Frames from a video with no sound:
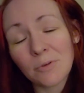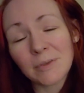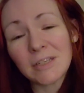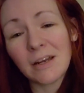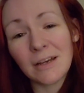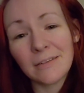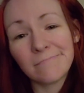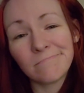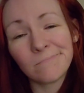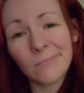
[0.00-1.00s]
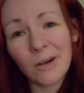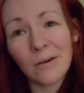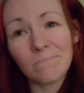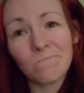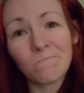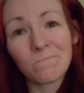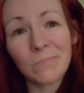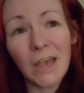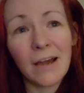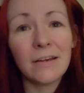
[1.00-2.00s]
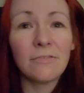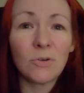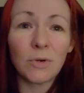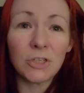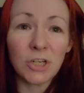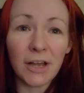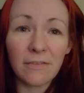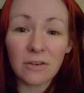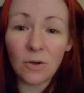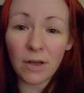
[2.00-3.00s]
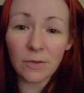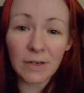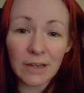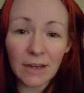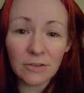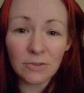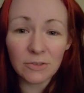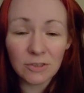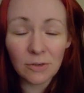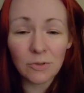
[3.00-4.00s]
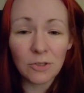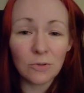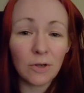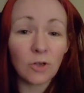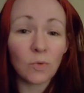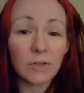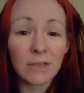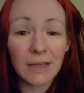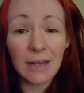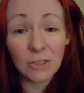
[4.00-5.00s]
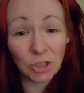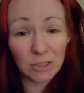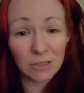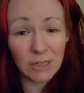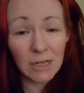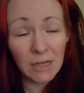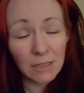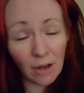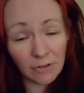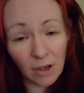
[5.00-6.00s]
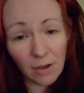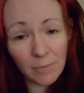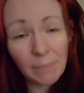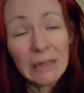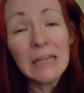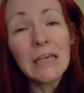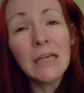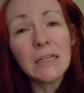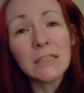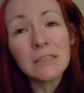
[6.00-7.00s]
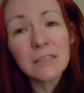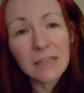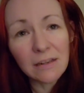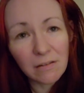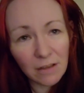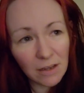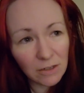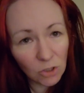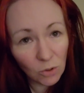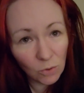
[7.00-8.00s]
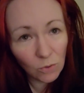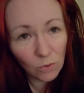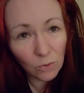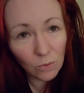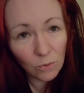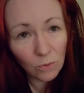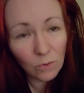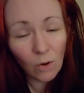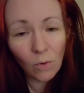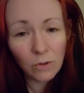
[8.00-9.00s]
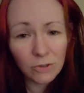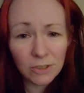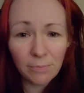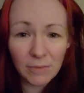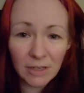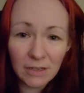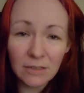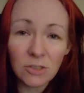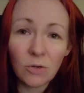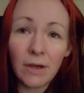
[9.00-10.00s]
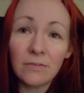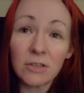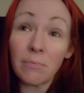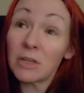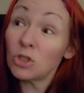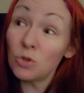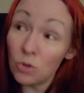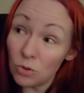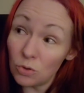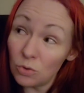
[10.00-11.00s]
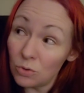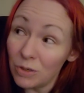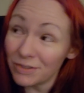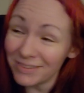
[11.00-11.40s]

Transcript: with me tonight. Um, yeah, if you want to check out the new Halloween candles, go to underworldconnection.com, please and thank you. Order something so I have something to do.